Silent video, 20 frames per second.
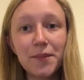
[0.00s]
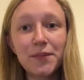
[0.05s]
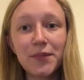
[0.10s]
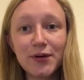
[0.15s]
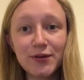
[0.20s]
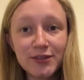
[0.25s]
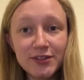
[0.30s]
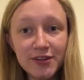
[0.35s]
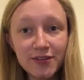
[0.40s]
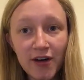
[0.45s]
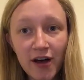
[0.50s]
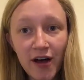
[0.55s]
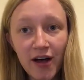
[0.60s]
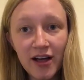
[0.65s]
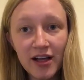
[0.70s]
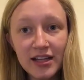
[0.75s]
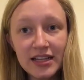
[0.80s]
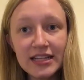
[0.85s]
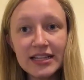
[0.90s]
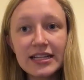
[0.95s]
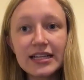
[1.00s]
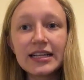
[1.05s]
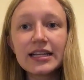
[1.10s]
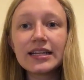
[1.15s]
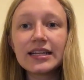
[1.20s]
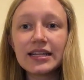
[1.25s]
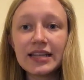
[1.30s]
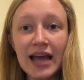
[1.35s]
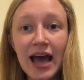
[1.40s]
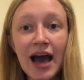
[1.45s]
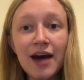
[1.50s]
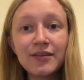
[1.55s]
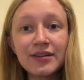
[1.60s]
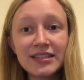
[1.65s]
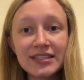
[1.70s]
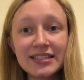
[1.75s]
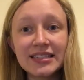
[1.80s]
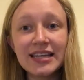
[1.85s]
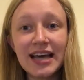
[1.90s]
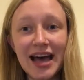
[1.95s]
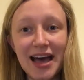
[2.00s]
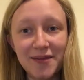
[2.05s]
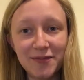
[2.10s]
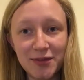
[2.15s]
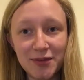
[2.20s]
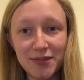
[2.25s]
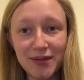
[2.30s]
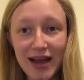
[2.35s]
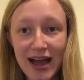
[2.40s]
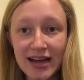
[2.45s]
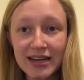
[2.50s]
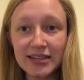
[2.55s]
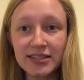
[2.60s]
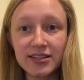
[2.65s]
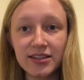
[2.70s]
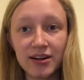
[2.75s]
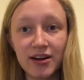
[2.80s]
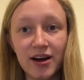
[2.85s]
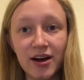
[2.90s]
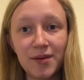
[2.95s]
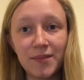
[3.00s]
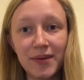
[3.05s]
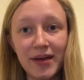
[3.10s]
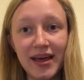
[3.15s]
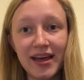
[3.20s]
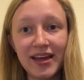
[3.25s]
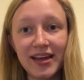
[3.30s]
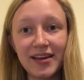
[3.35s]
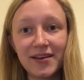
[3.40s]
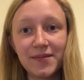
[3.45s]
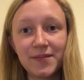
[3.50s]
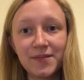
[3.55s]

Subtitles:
Most of all, now is the time to practice agape.